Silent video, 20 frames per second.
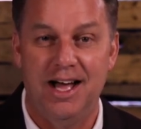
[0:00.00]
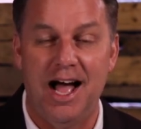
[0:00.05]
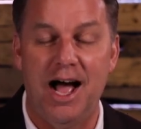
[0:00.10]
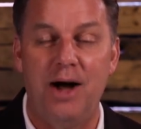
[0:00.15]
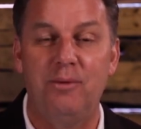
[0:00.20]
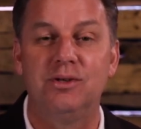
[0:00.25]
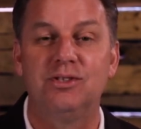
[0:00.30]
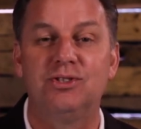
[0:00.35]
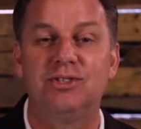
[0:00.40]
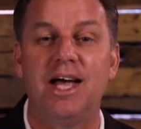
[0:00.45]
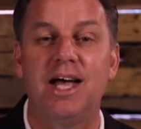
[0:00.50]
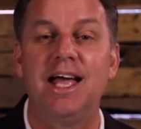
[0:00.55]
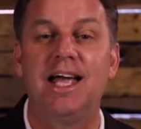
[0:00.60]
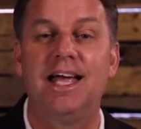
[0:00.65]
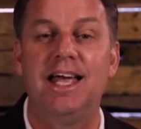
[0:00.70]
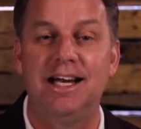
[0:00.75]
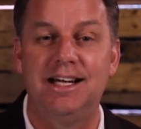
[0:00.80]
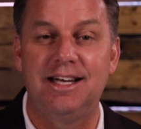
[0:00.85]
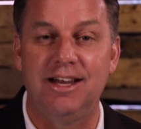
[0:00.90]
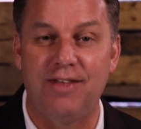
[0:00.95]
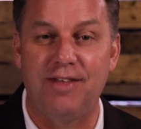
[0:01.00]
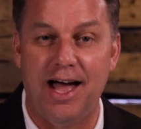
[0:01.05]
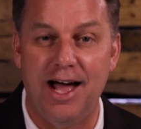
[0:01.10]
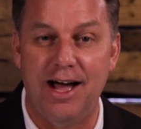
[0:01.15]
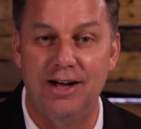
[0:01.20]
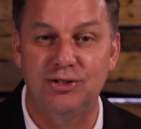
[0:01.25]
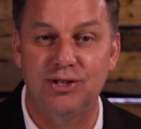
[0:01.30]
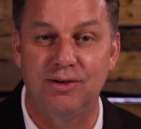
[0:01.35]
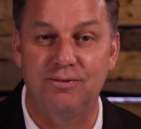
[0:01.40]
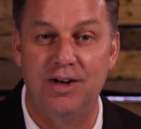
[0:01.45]
I would say get to the
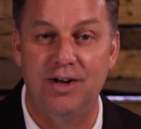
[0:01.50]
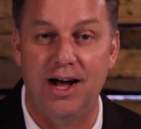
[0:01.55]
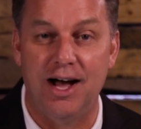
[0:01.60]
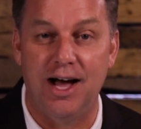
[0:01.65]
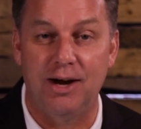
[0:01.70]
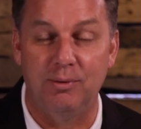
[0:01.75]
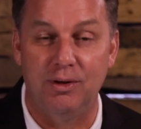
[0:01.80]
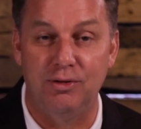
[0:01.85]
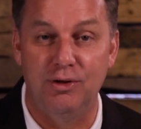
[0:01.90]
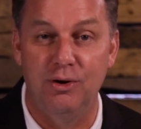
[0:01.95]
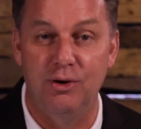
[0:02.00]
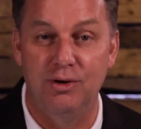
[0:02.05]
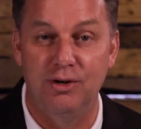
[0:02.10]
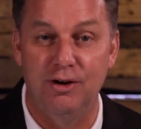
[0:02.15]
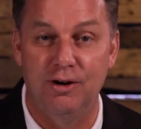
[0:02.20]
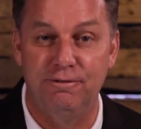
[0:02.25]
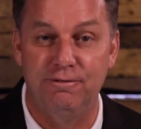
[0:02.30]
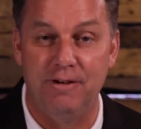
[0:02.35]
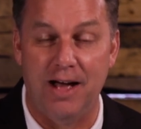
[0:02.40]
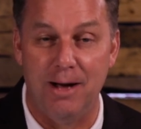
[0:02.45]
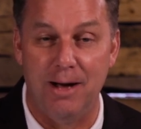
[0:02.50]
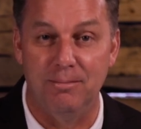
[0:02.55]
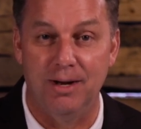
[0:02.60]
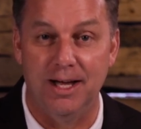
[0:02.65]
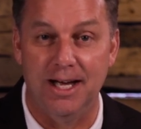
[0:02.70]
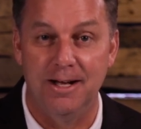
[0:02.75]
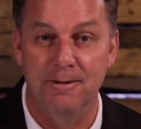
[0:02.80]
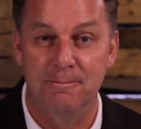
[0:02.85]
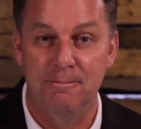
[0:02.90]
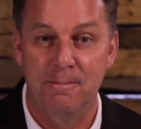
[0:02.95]
house of God with you and your
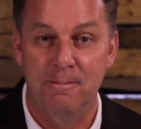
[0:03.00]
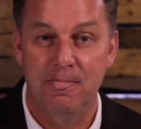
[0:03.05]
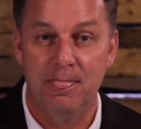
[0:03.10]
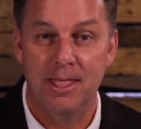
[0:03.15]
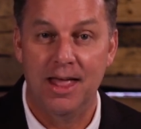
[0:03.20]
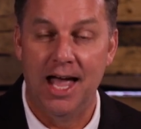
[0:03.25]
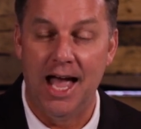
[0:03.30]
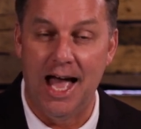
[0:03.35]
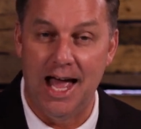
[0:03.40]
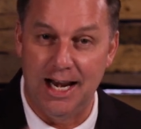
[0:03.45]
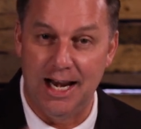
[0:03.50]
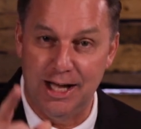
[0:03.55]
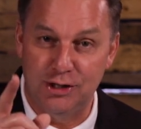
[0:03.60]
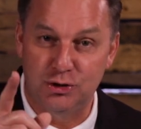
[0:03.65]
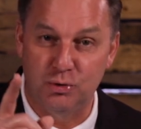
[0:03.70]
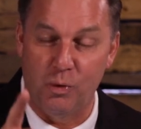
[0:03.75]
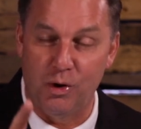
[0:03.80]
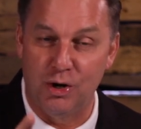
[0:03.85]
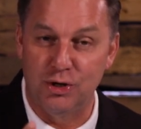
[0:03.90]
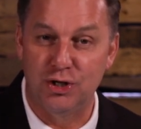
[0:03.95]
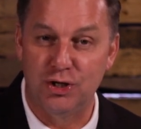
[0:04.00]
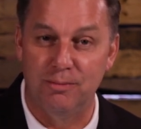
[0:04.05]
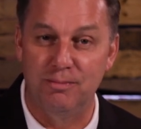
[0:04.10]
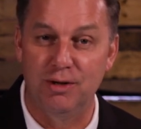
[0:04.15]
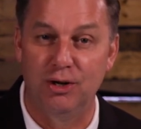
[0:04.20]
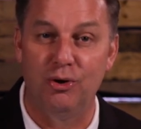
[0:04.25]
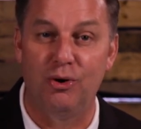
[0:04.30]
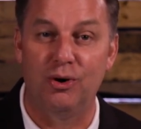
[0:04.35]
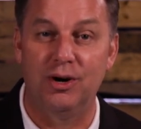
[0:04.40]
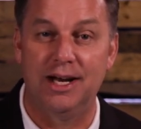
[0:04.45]
family and let's worship
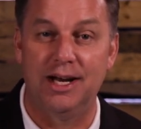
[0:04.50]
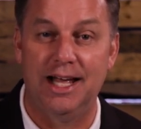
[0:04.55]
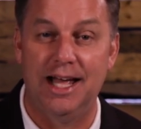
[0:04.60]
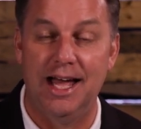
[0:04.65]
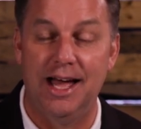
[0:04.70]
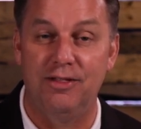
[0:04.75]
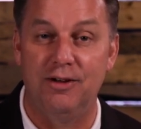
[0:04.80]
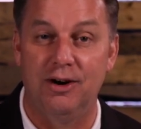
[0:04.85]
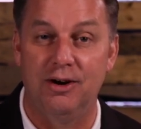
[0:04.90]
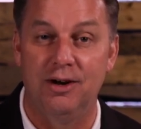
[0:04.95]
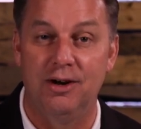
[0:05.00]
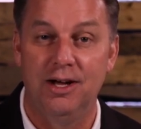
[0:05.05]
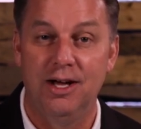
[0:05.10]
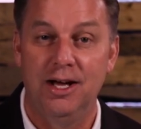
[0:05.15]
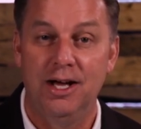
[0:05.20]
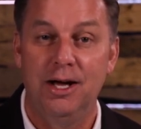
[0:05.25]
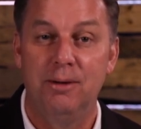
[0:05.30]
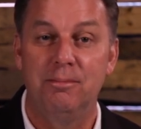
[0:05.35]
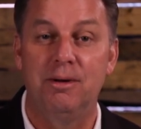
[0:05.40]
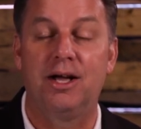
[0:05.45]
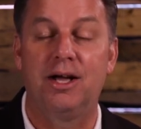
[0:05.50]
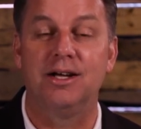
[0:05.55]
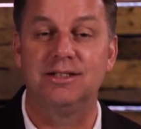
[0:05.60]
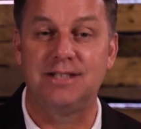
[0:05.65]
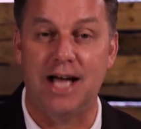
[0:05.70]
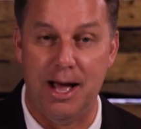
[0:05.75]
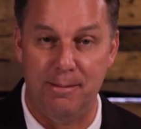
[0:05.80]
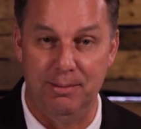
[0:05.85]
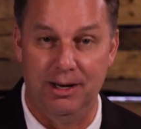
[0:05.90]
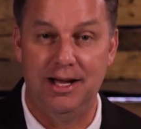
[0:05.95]
the Lord together.
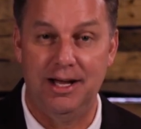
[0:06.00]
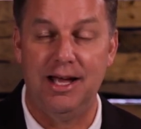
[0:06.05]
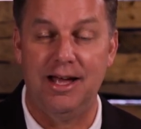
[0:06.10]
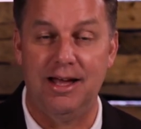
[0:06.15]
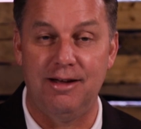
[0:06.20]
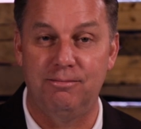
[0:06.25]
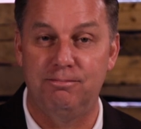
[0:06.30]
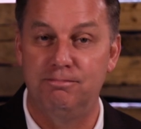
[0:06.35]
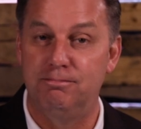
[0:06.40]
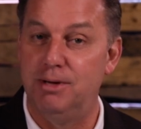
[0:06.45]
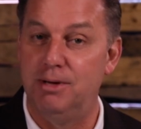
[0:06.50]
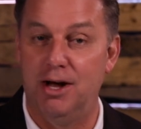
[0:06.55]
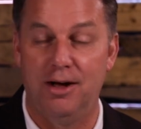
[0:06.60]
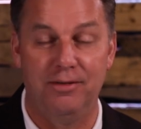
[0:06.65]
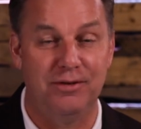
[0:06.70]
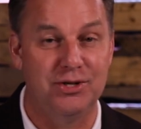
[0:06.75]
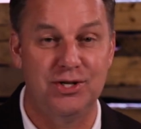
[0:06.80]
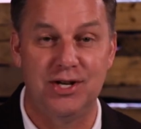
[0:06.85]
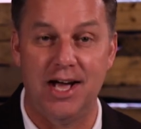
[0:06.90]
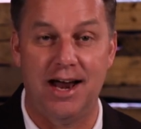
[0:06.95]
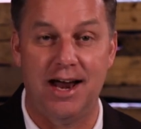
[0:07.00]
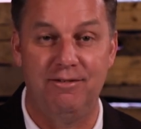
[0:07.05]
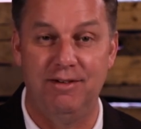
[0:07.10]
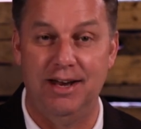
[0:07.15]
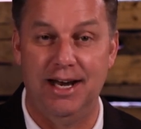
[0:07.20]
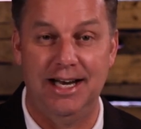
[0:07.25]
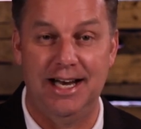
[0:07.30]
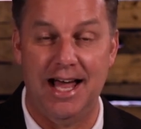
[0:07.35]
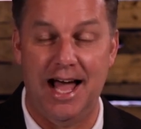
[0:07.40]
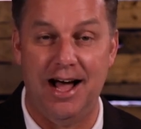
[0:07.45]
Because I believe, beyond the shadow
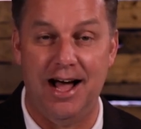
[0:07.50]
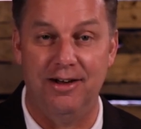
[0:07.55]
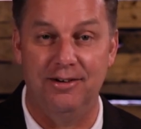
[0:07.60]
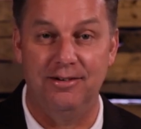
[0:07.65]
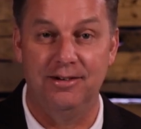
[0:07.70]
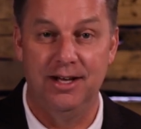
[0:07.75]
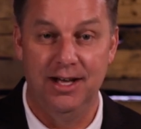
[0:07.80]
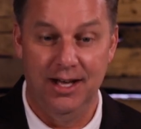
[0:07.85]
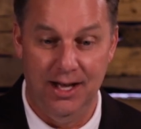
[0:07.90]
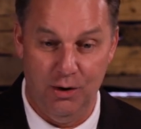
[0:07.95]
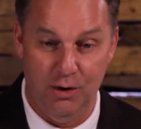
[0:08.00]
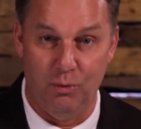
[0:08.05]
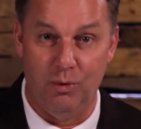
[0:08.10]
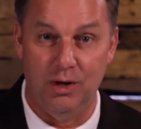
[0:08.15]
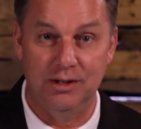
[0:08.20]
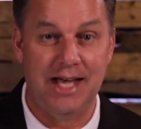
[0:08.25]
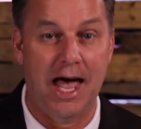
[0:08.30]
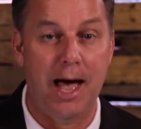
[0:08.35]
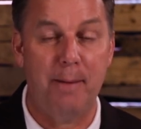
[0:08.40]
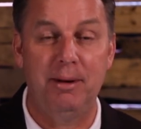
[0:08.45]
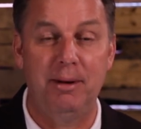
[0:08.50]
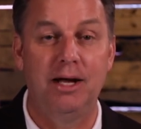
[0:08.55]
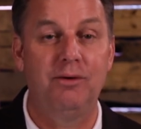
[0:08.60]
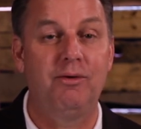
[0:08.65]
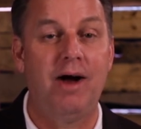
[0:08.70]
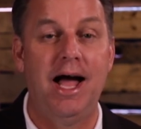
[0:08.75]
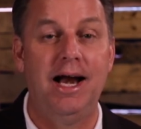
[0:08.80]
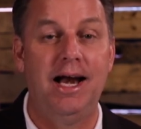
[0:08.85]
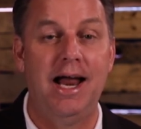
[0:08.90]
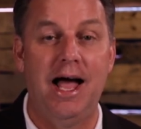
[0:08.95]
of any doubt, what's
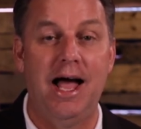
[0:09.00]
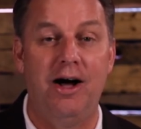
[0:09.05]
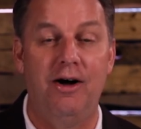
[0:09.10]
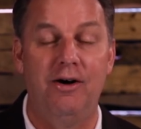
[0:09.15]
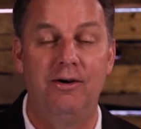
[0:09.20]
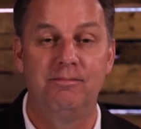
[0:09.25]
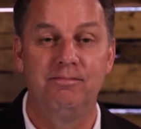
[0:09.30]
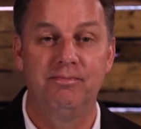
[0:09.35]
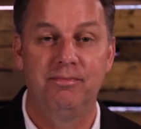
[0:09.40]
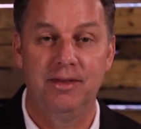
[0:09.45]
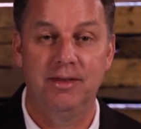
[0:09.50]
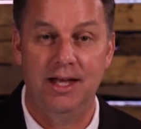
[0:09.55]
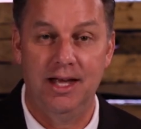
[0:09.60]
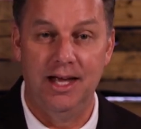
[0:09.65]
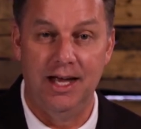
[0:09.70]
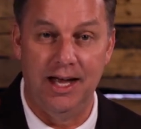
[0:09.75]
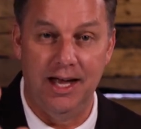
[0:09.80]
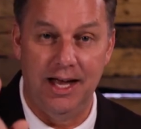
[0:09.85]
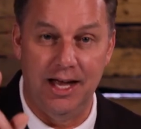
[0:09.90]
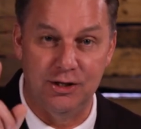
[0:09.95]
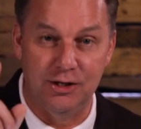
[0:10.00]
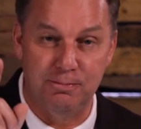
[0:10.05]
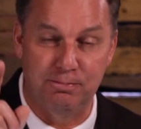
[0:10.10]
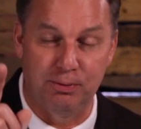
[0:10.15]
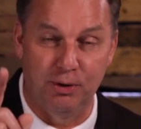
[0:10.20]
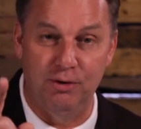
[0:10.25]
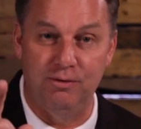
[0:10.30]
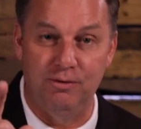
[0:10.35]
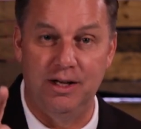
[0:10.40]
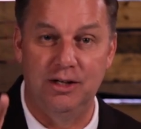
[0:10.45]
happening right now is
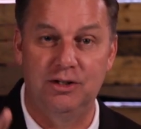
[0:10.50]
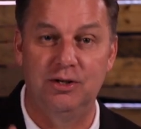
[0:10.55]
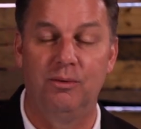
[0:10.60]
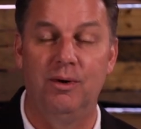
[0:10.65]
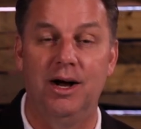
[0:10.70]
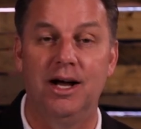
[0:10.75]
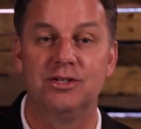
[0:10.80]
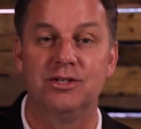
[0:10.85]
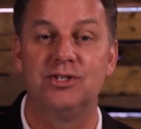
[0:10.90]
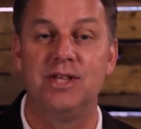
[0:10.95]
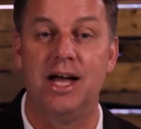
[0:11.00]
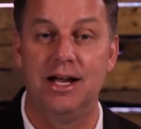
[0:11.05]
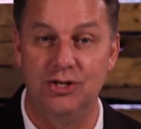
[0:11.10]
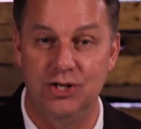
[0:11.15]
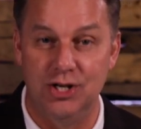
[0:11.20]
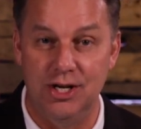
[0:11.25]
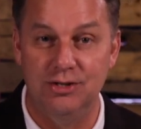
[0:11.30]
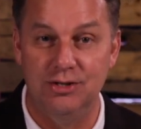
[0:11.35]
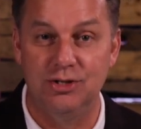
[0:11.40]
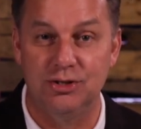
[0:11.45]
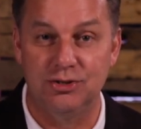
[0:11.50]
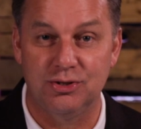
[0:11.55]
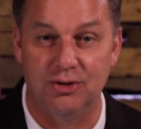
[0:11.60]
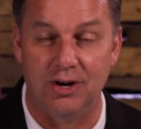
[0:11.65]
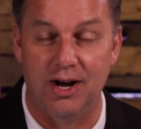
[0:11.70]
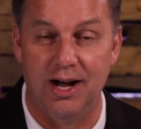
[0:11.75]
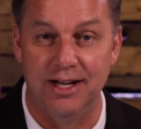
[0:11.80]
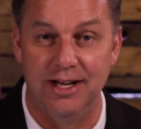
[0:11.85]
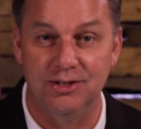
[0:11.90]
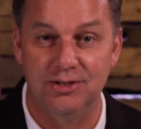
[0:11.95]
proving to us that Jesus
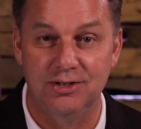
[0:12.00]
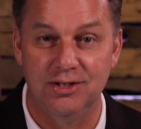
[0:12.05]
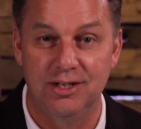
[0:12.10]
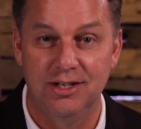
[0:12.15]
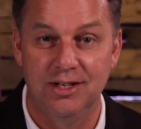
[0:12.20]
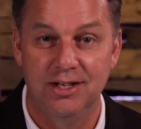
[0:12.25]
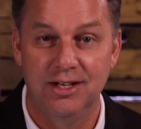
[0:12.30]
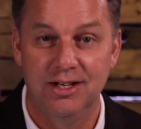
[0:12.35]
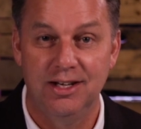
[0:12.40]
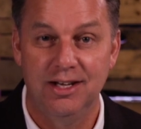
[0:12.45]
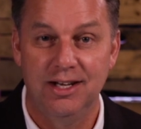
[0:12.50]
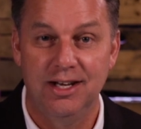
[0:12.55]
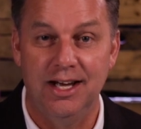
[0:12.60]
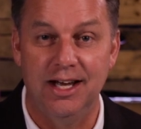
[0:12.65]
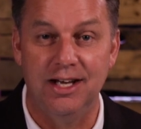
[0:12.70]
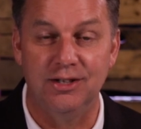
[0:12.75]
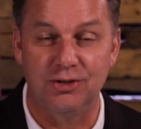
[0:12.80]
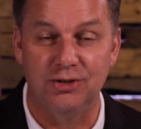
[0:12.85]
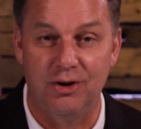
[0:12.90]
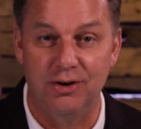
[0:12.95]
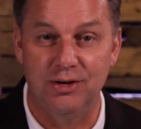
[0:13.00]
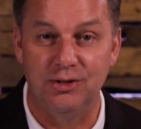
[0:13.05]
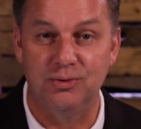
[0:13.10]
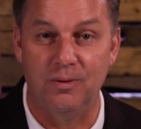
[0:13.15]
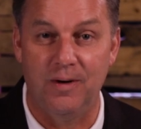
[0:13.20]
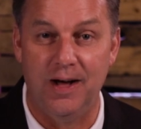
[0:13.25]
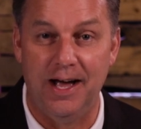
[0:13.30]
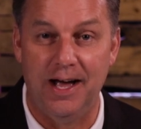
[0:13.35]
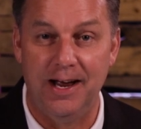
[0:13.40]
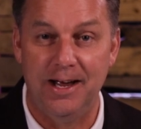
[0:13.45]
Christ is on
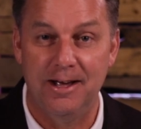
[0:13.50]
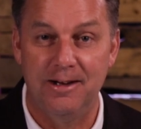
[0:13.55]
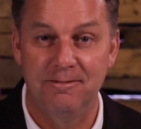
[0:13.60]
His way.